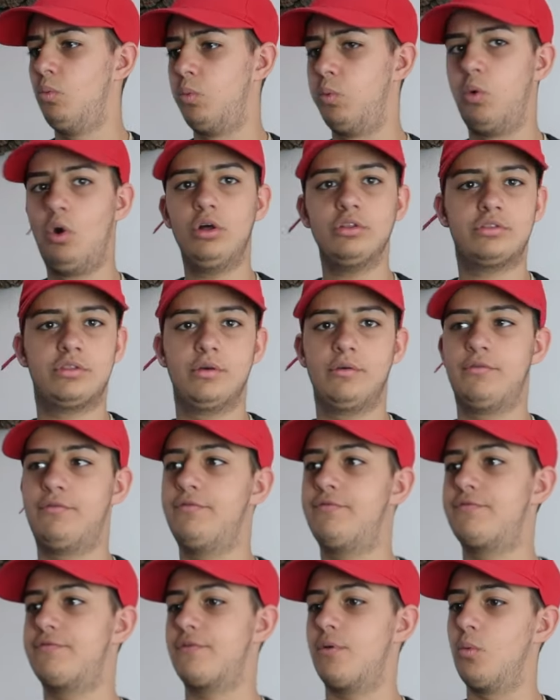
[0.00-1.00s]
I?
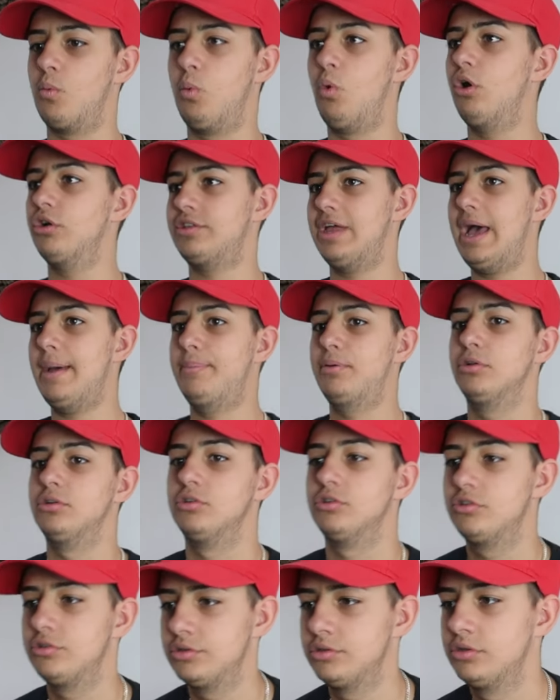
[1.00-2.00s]
What
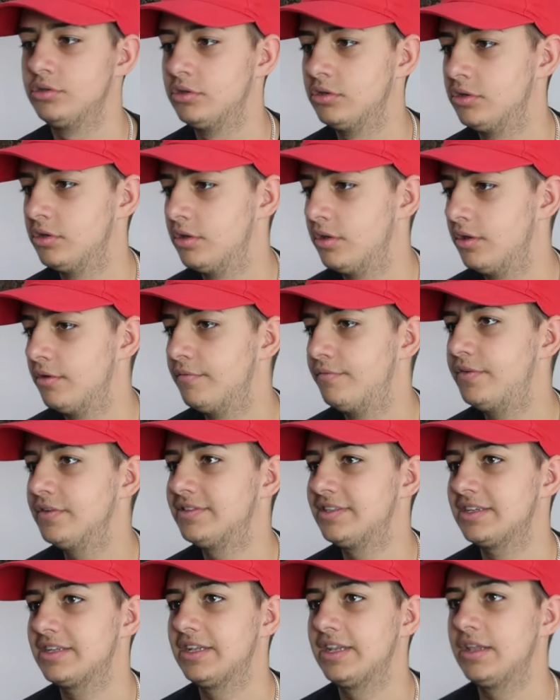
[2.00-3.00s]
happened?
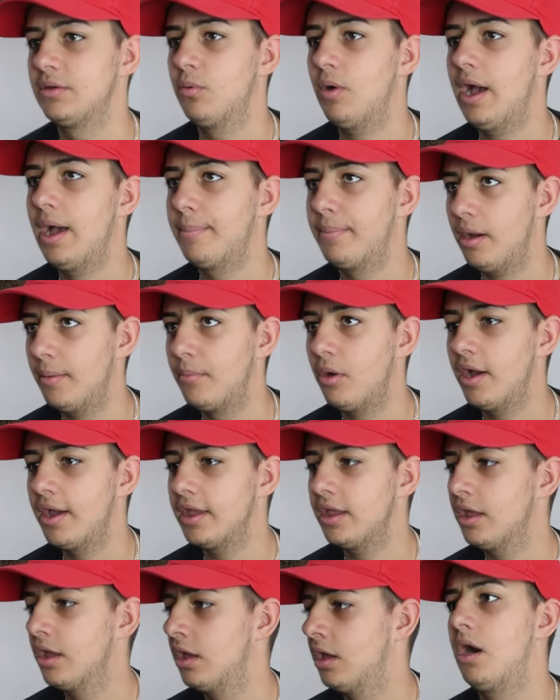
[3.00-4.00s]
Physically, what
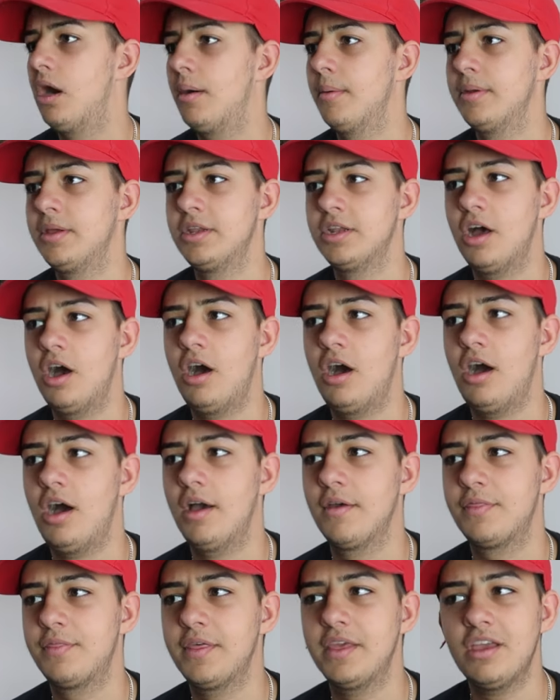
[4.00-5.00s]
happened?
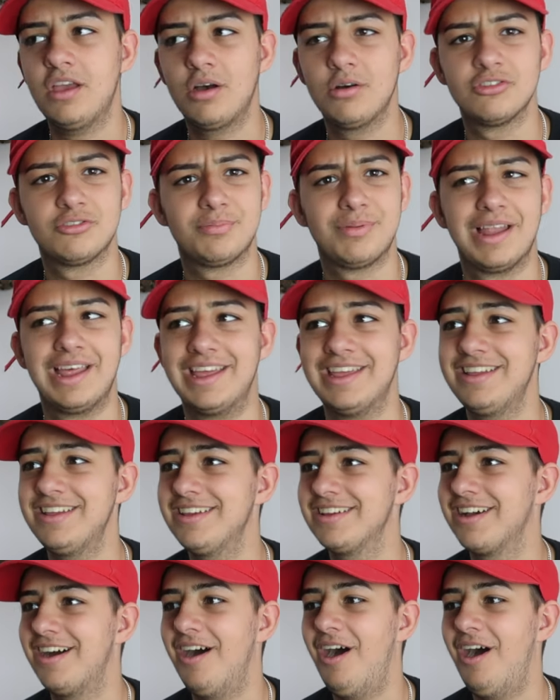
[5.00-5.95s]
I think I was playing.